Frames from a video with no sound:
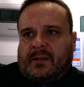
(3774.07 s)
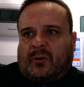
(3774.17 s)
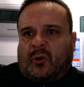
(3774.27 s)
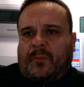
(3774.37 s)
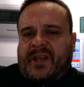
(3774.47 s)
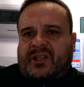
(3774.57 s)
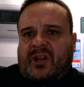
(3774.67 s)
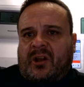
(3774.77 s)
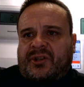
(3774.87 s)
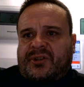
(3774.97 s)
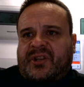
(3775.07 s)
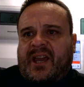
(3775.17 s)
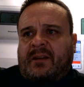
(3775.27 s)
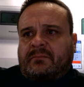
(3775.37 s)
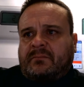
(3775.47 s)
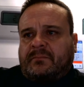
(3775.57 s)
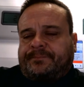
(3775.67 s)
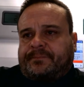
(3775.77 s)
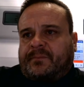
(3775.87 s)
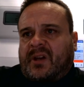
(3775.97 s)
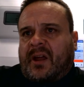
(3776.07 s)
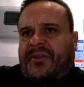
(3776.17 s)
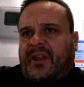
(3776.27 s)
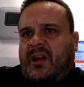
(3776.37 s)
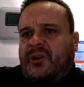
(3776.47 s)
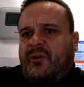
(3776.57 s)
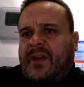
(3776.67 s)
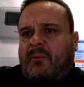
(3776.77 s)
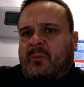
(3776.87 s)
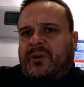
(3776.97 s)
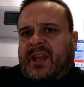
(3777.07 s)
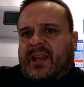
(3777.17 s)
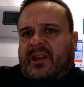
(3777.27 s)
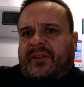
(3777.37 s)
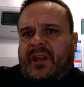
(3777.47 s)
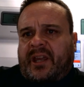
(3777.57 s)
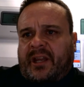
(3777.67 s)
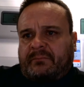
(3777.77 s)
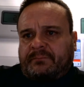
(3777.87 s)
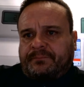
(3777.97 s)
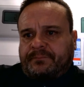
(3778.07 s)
All mixed answers there, but I think I knew that one would get you thinking.